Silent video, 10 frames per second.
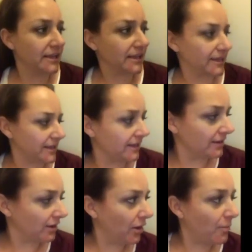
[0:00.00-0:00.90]

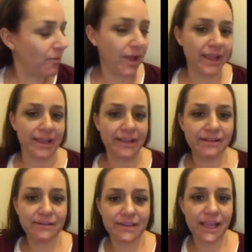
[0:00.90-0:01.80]
he. Oh boy!
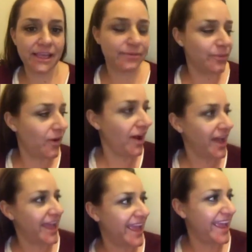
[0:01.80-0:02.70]
Naked
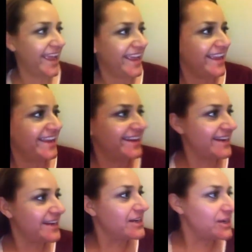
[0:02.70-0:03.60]
boy!
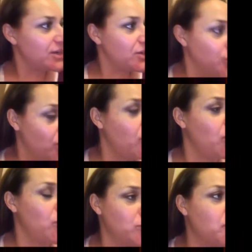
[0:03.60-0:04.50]
You're
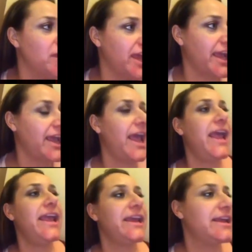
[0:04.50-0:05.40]
cold? Okay.
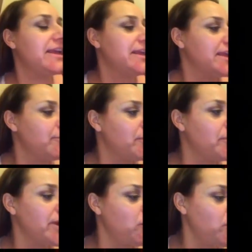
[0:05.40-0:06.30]
Hey,
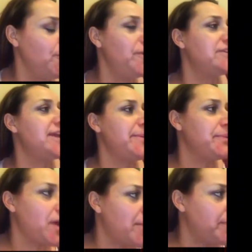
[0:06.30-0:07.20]
Brink, will you put
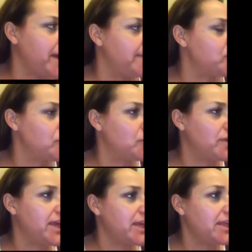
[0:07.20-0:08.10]
diaper on Bubs real
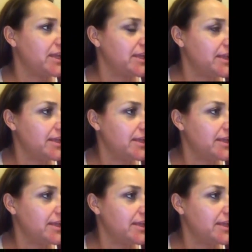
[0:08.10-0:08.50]
quick?